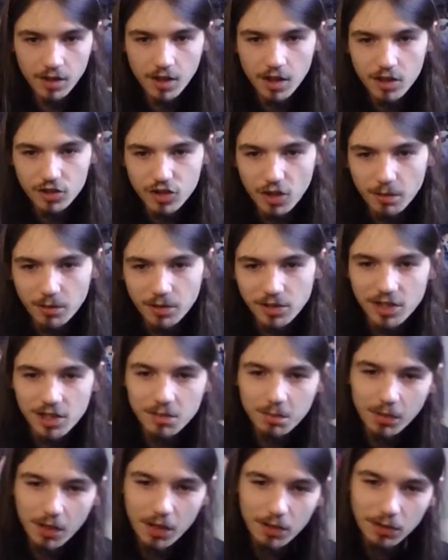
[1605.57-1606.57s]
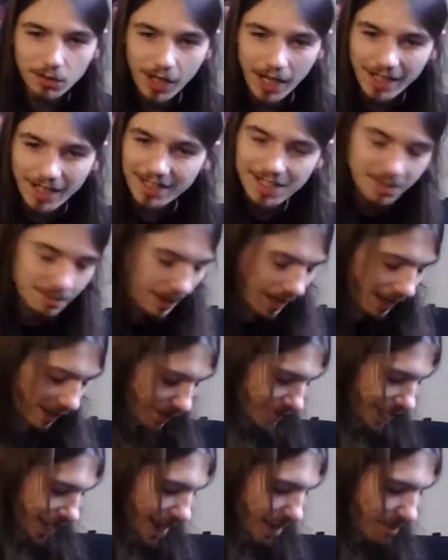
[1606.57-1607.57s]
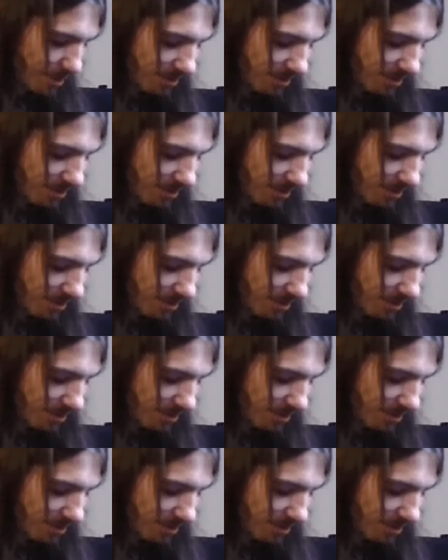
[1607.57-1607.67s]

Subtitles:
Drummers explode like in Spinal Tap.